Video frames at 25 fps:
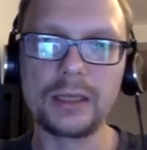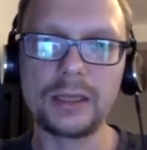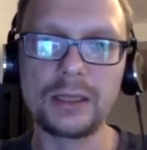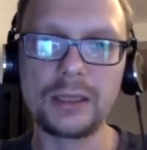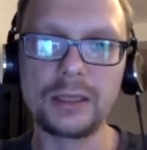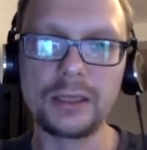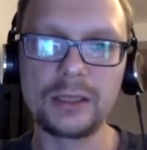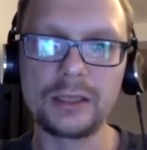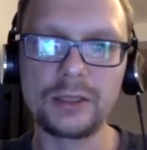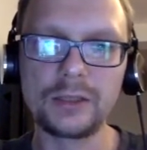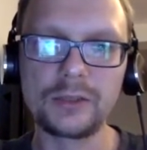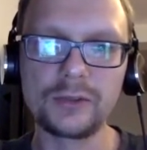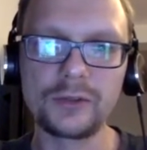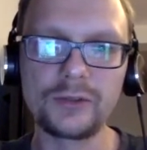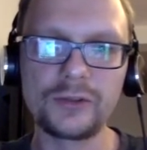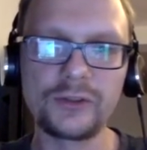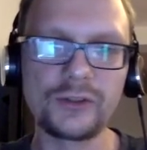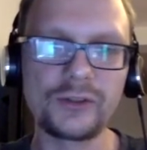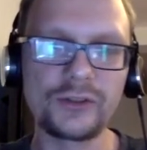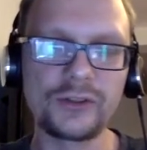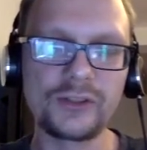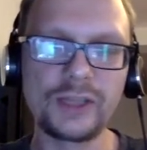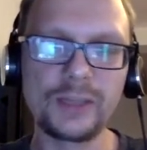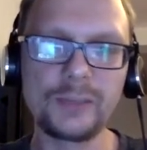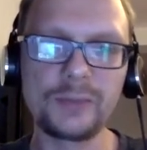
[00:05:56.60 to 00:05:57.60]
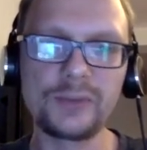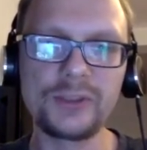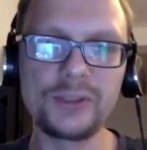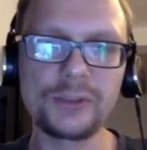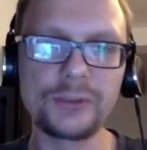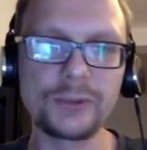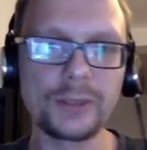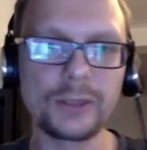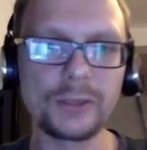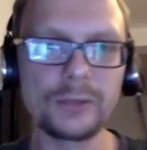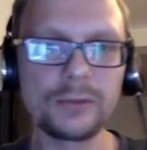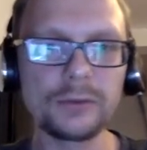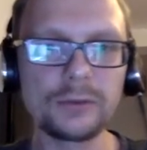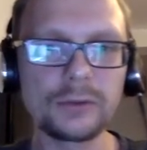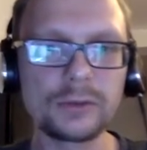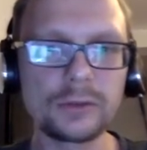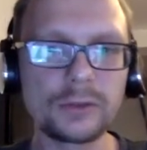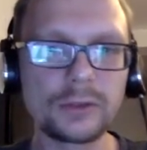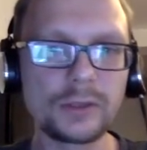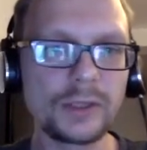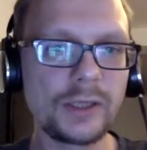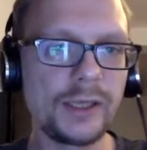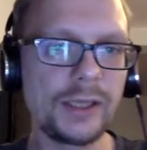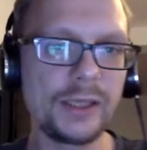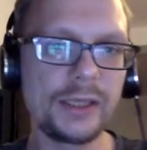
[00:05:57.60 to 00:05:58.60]
so step 0
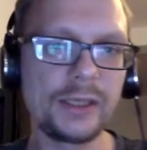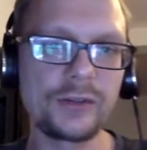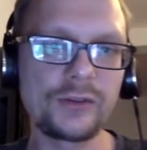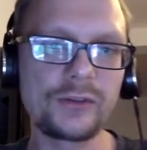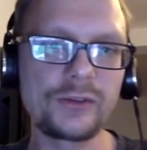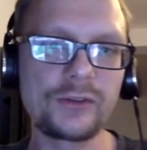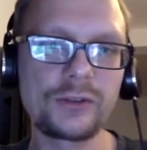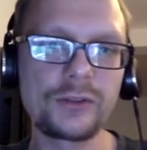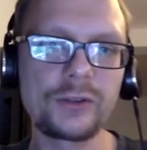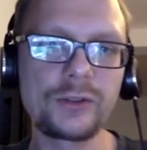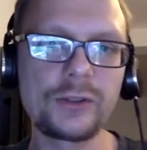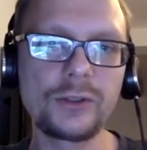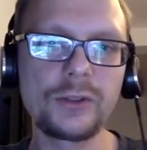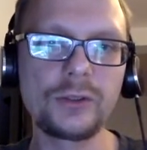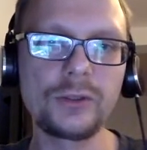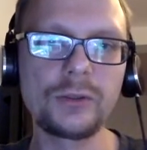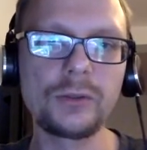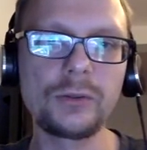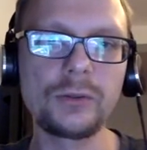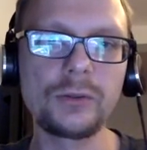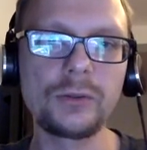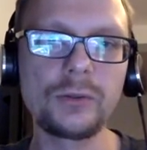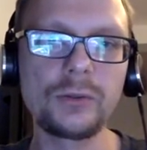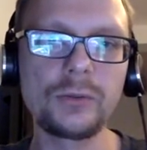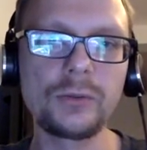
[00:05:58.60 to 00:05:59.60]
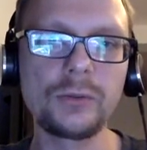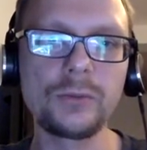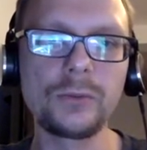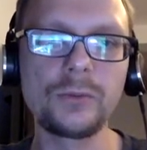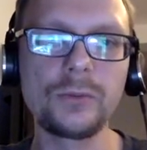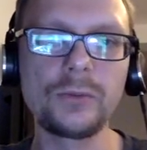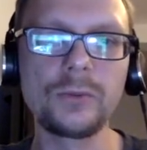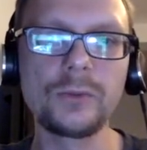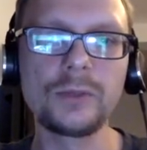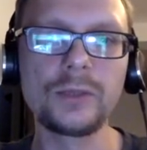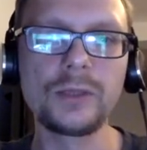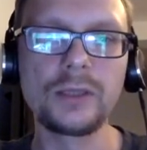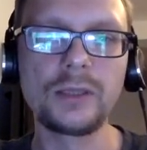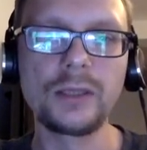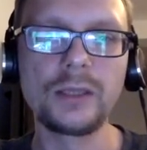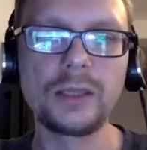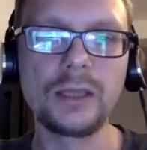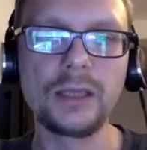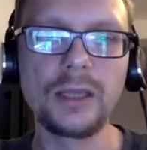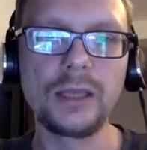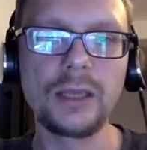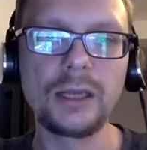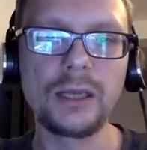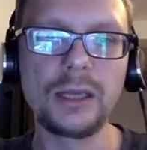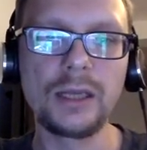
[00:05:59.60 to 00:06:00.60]
is to
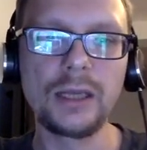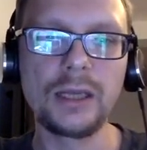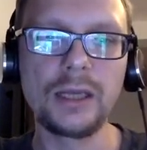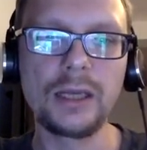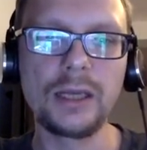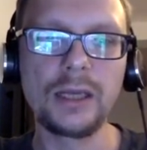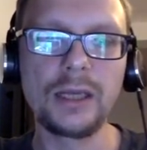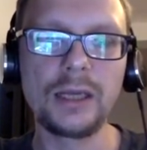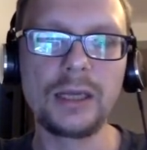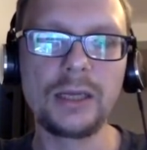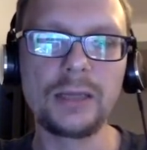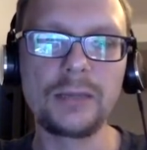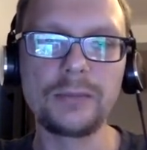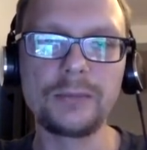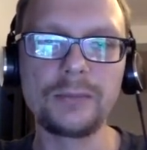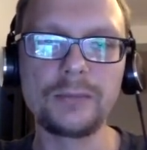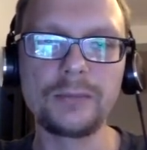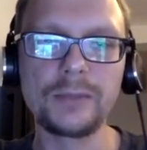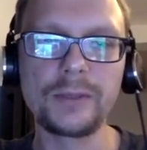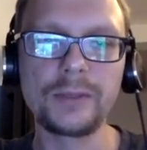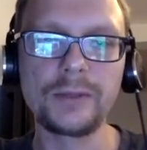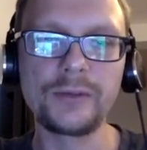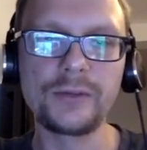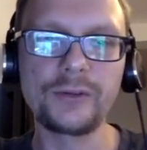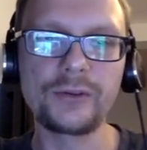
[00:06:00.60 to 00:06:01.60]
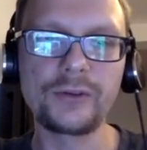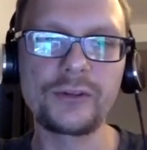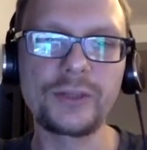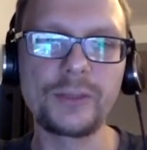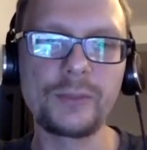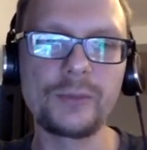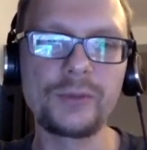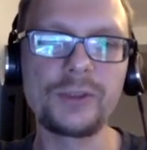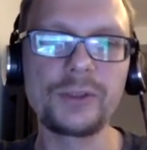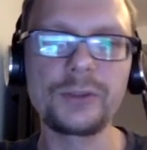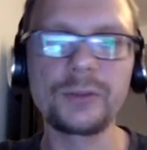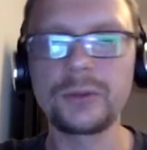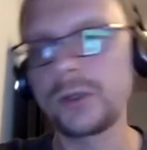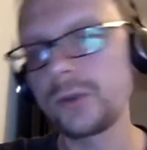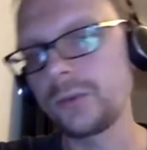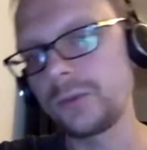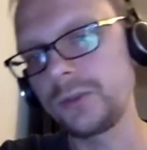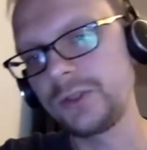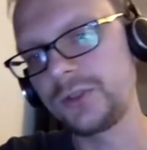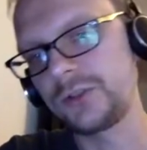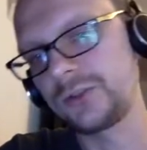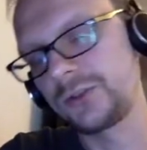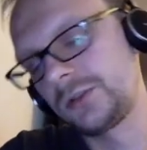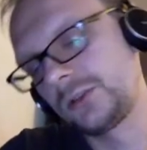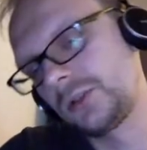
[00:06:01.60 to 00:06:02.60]
step 0
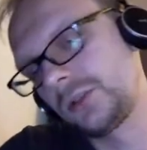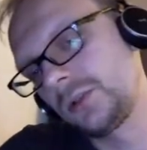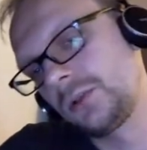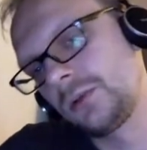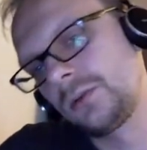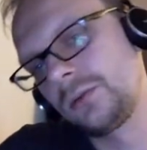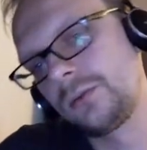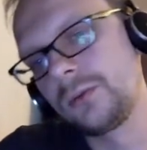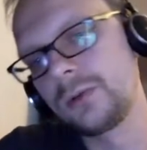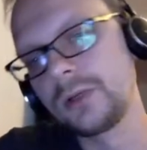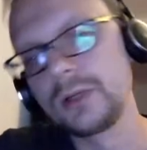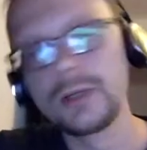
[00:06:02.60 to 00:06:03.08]
is to